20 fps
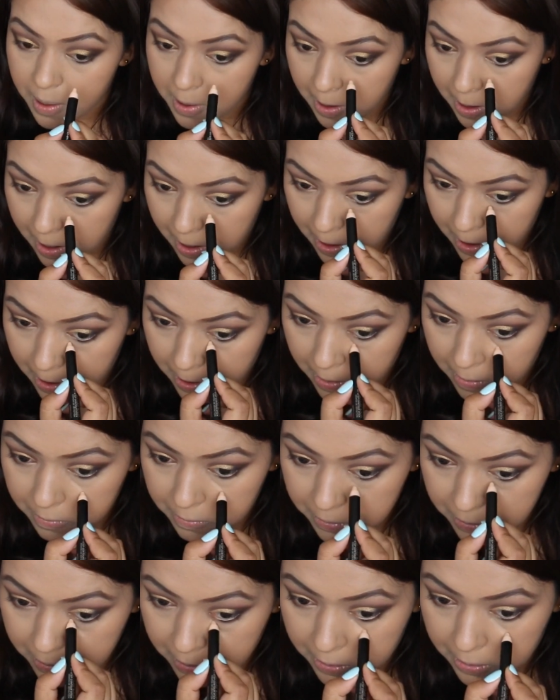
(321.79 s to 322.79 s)
and
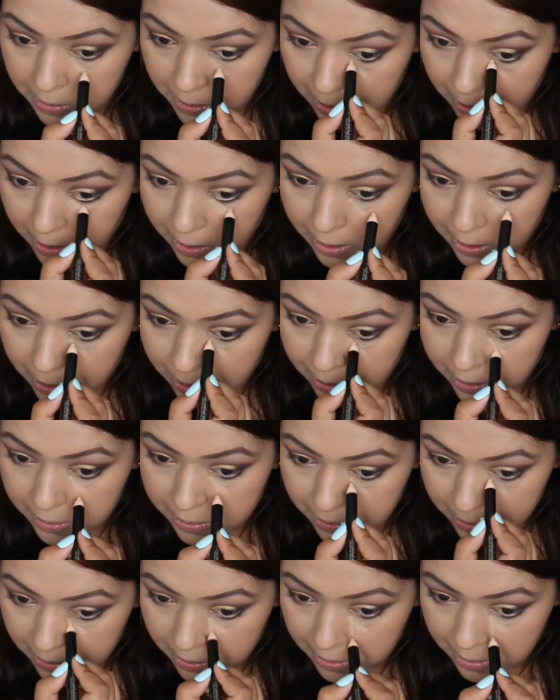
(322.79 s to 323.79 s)
I'm just going to
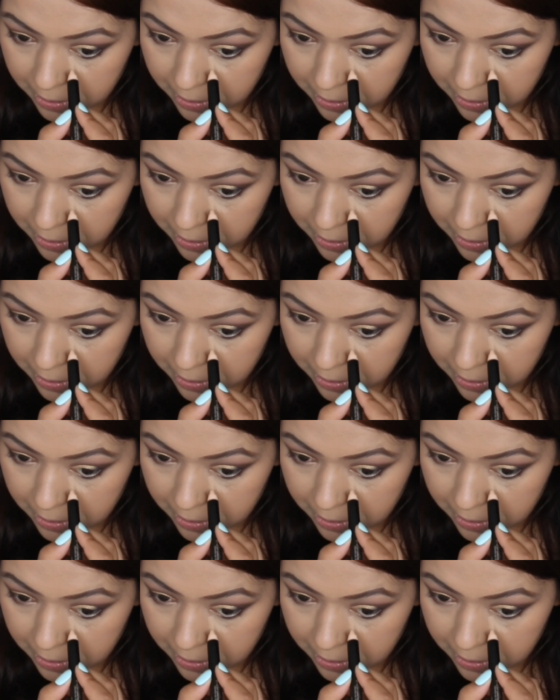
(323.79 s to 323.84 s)
add